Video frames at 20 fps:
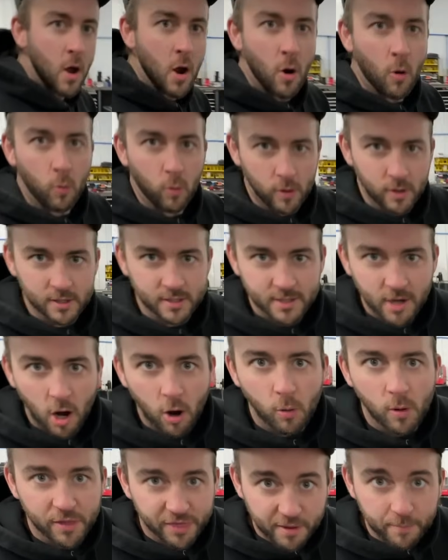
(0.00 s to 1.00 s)
we're gonna
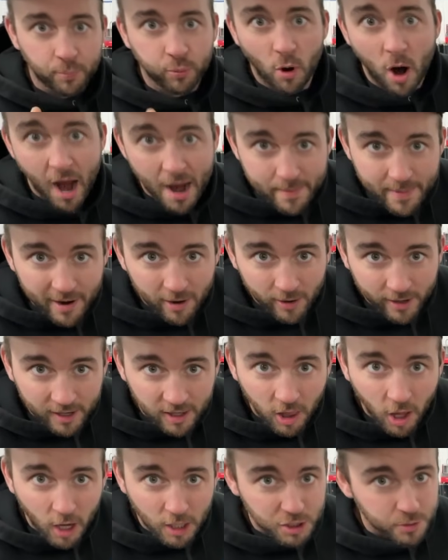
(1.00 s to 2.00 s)
start with the primary
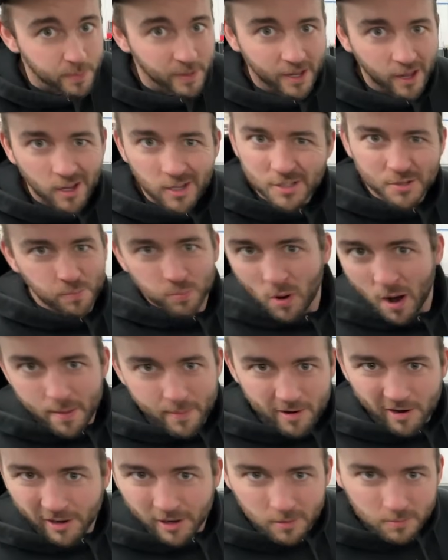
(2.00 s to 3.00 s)
clutch because
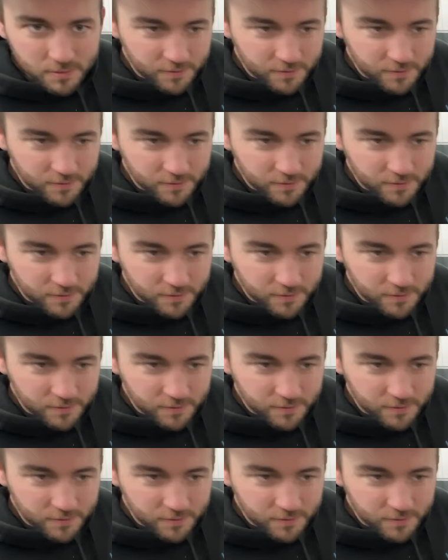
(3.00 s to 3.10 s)
primary comes